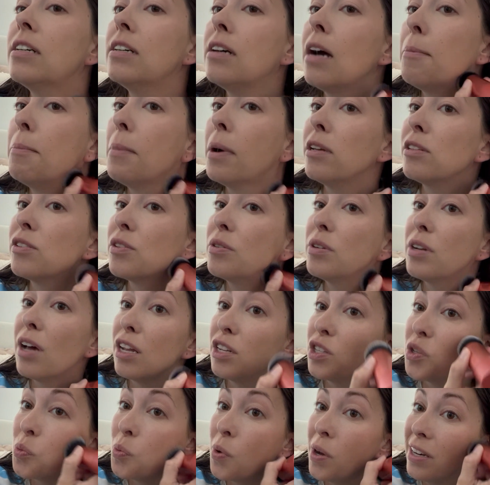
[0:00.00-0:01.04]
I'm also
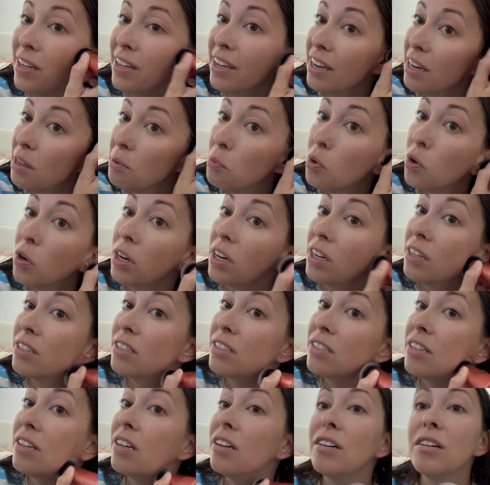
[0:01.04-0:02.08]
not 20 anymore,
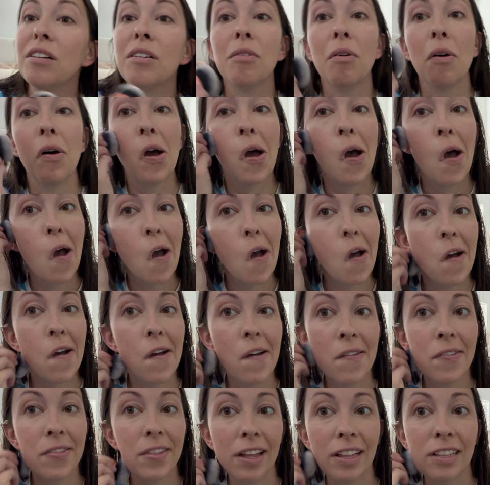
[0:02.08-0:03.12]
so
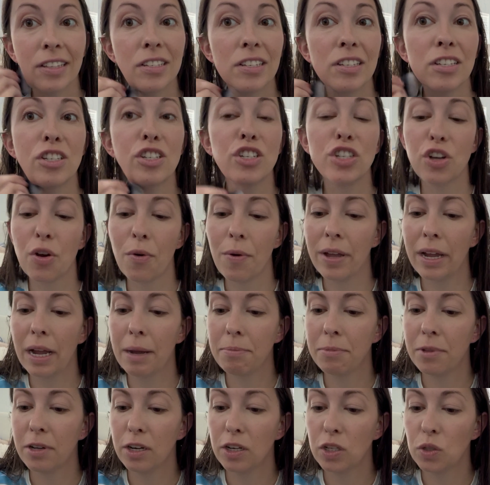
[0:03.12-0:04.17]
that's showing
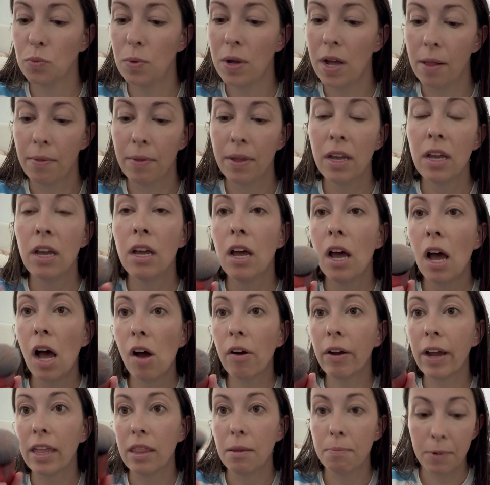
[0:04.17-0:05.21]
up there as well.
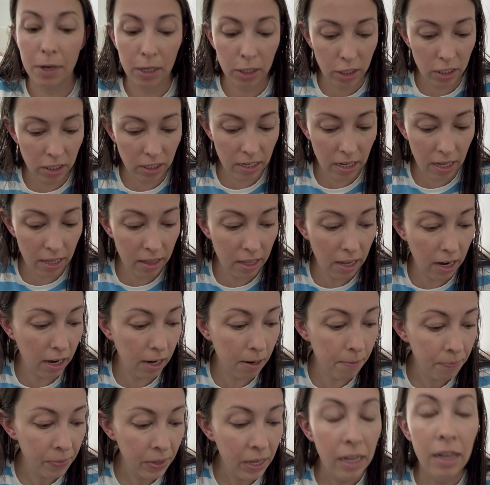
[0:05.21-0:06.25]
Okay, the brush is done
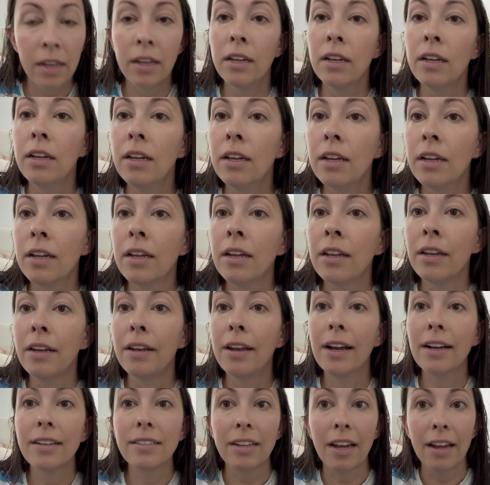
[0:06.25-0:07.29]
there.
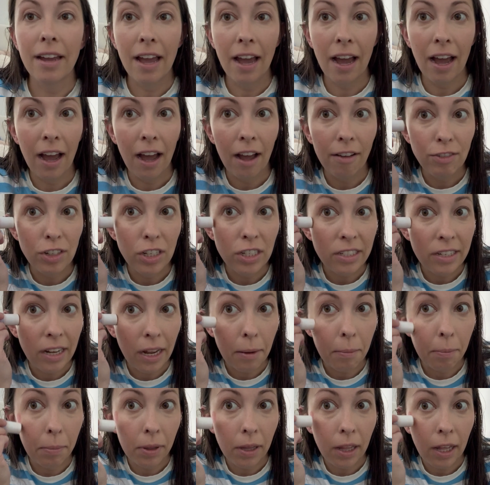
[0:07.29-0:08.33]
Next, I have just
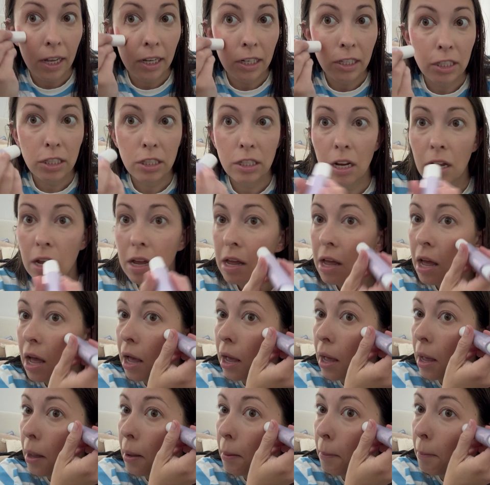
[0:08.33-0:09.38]
a blush
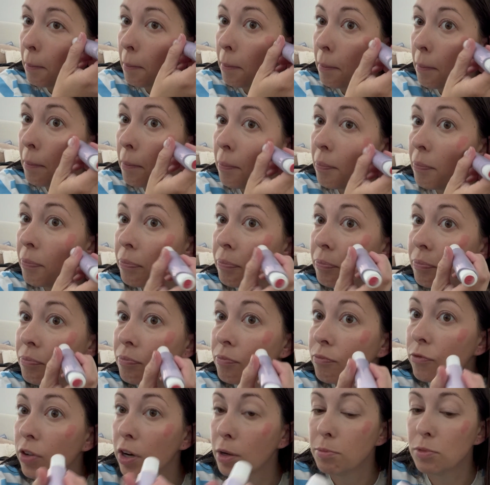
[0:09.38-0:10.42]
from
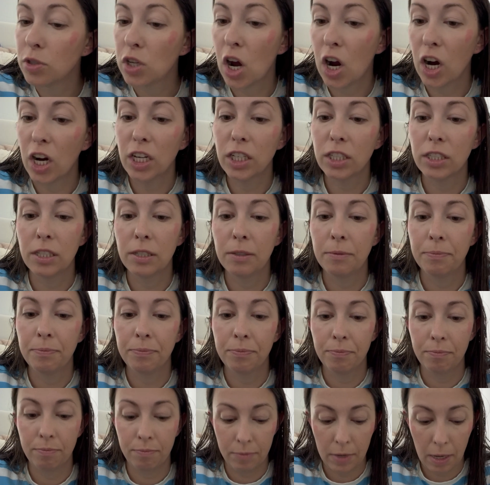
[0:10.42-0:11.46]
Tarte,
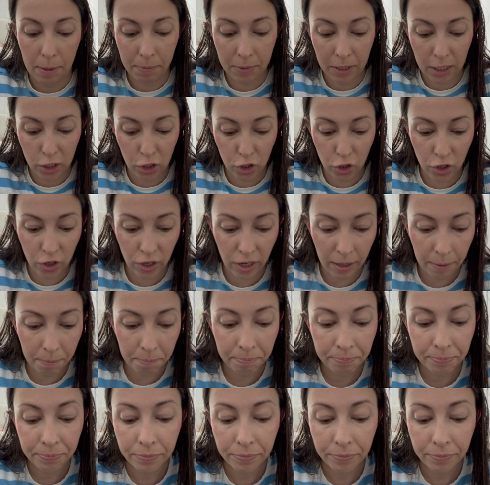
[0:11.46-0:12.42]
a blush cream.